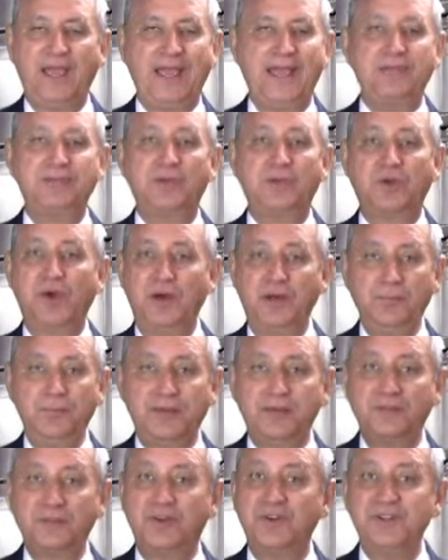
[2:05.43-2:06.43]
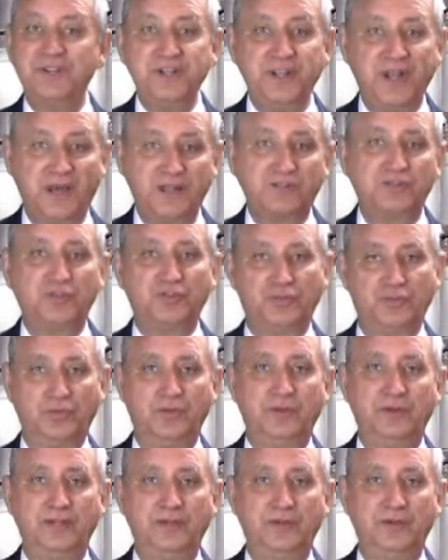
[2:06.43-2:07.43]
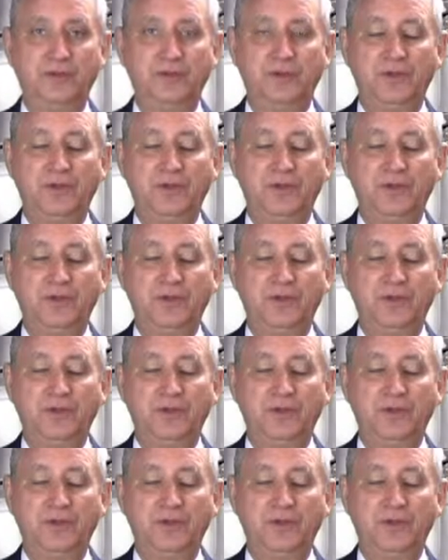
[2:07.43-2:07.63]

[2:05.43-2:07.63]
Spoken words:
And the compounds are not destroyed.